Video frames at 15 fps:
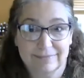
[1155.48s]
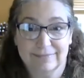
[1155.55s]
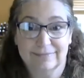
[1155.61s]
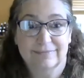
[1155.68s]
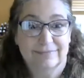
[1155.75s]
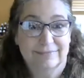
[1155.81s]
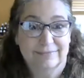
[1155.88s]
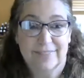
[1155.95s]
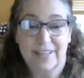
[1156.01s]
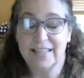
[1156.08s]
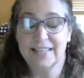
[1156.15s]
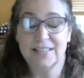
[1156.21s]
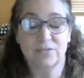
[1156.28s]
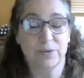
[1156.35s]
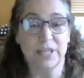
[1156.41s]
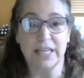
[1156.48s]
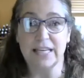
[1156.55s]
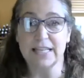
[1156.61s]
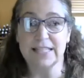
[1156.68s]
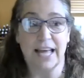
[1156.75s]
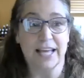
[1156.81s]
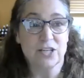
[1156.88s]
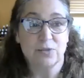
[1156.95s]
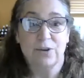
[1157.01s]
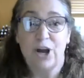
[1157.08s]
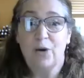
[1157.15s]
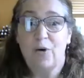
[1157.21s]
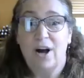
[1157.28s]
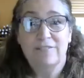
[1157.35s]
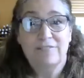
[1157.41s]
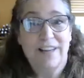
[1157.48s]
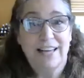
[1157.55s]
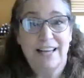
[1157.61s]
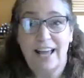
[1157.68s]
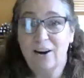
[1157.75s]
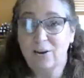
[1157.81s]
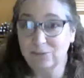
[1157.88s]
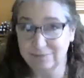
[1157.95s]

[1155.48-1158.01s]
It's really easy. I don't know. I'll find out.